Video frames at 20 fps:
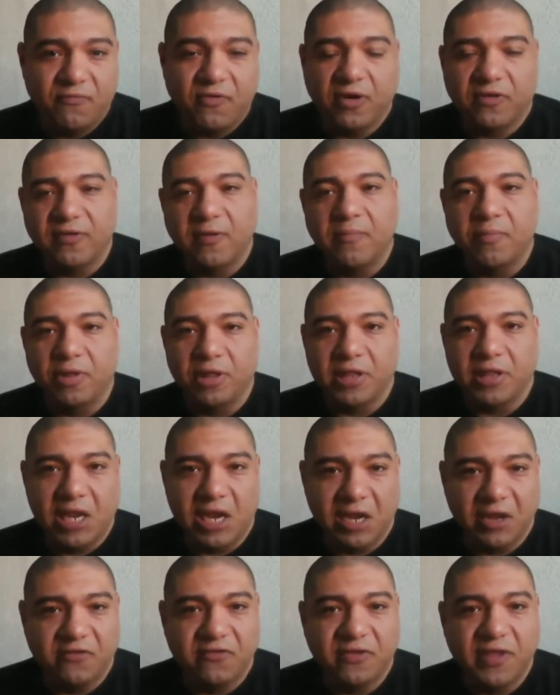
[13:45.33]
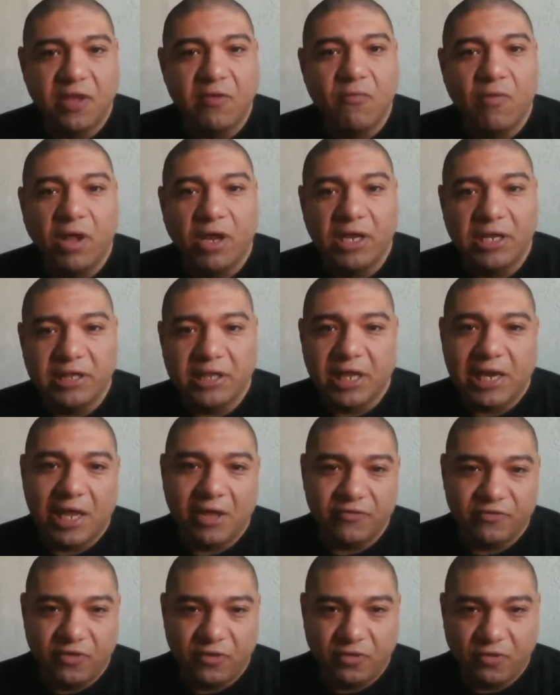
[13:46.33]
For example, the NXT wallet
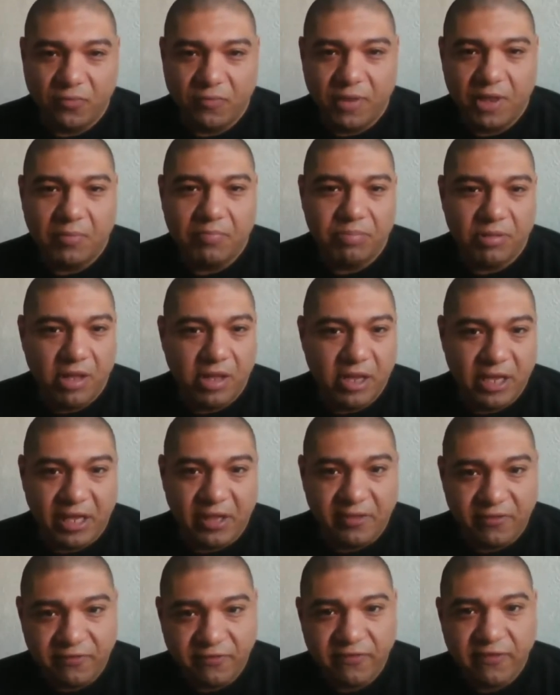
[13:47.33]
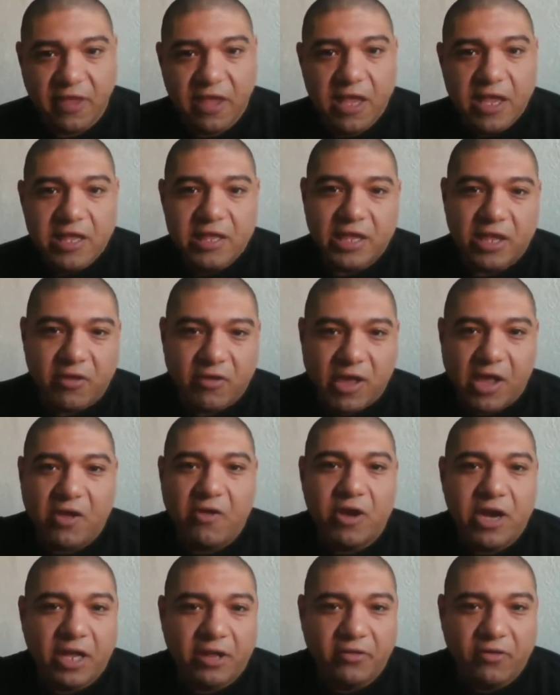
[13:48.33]
allows you to build plugins that you can
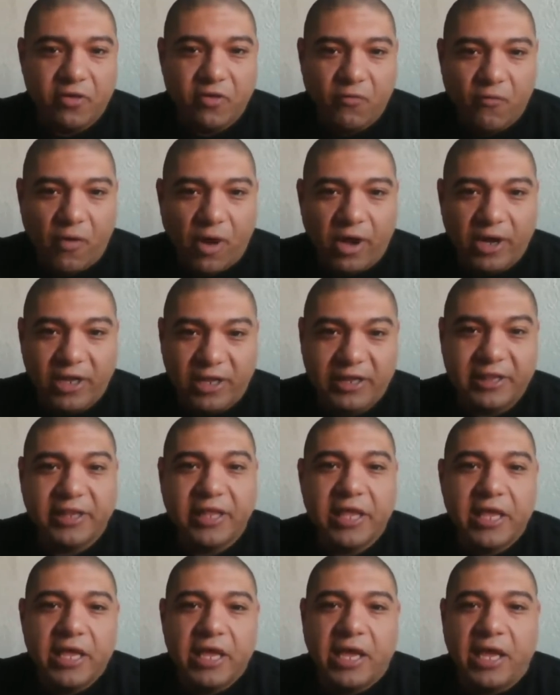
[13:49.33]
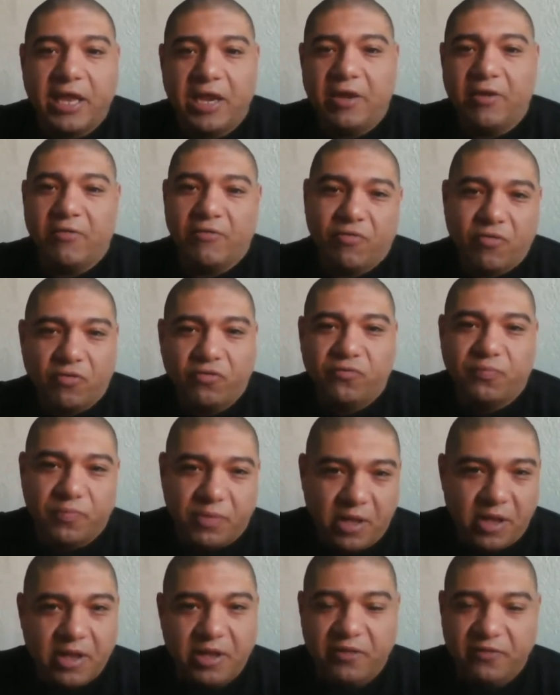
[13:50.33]
connect to your wallet, and those
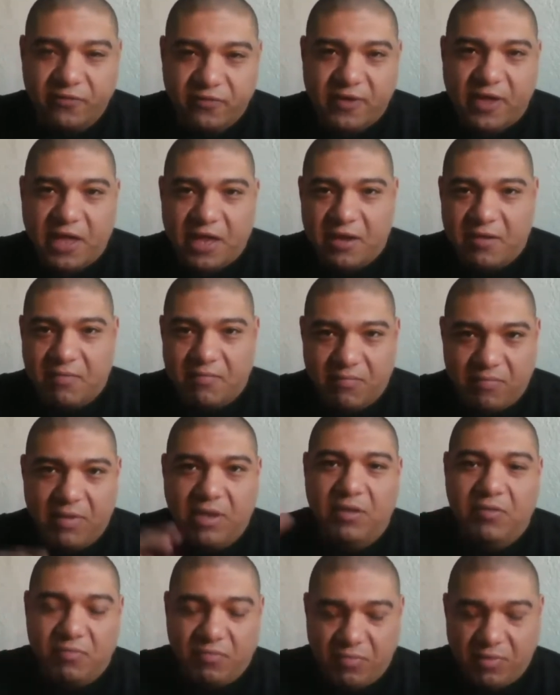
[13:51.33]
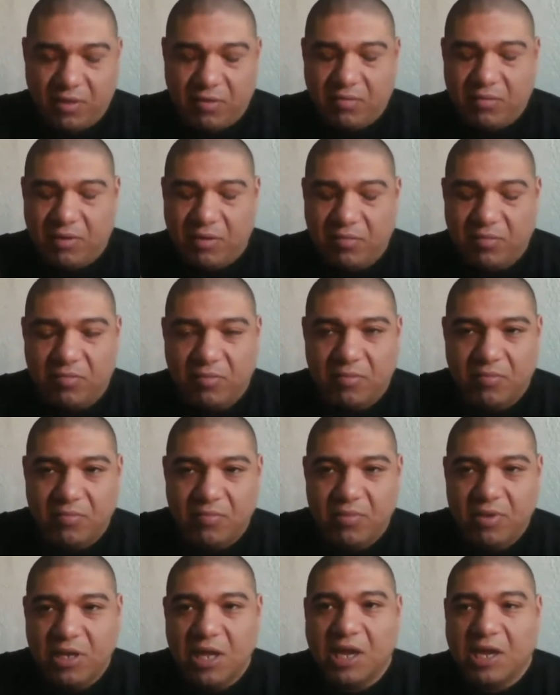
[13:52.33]
plugins can in, in, in
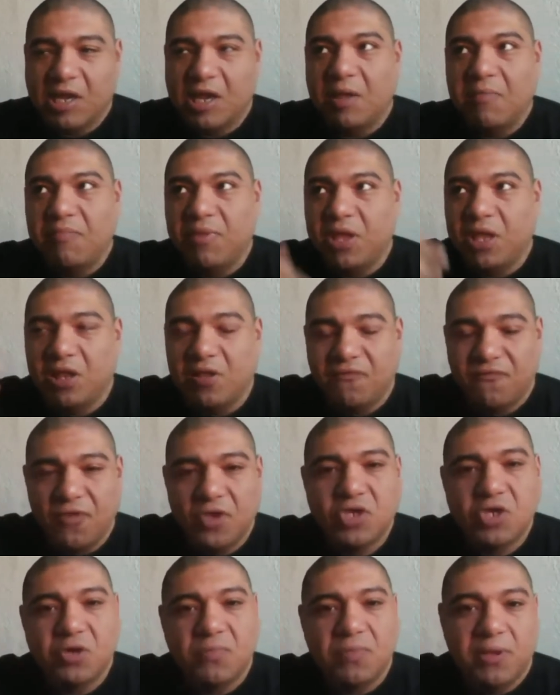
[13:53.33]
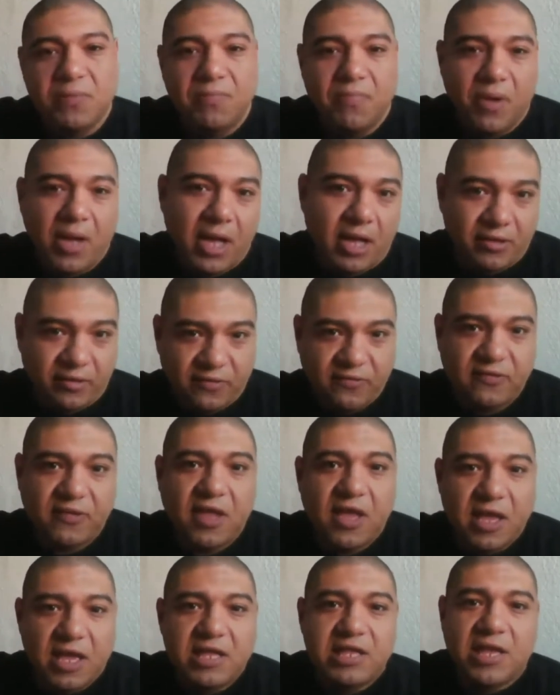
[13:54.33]
that can be in the future be
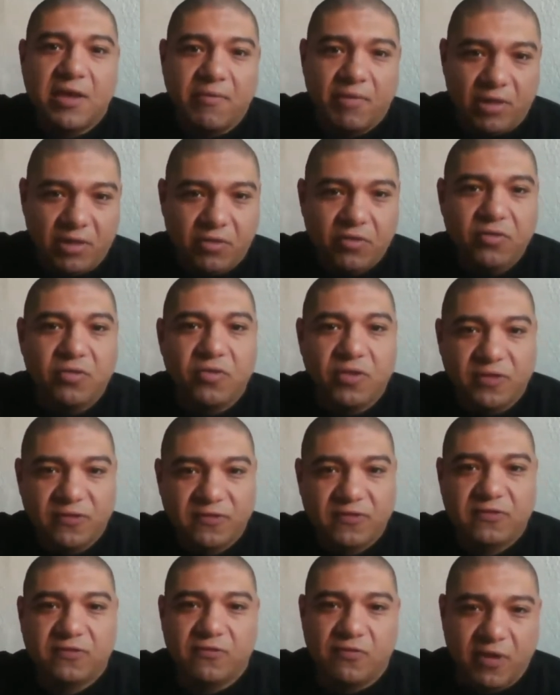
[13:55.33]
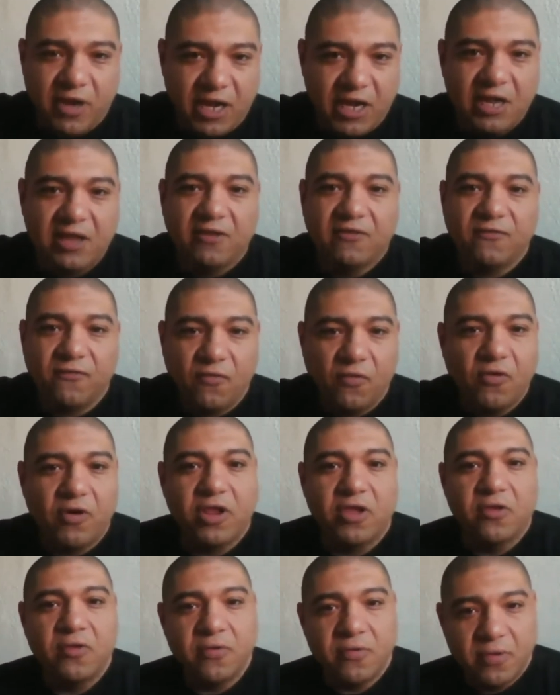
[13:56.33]
bots that will do these tradings for
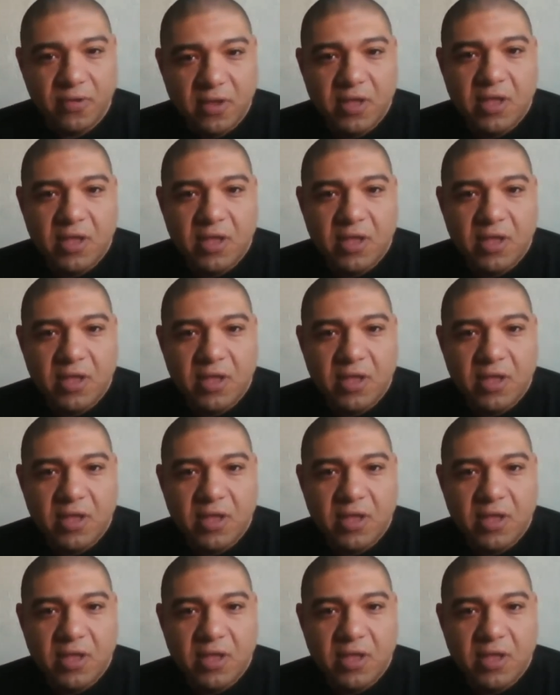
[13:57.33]
you.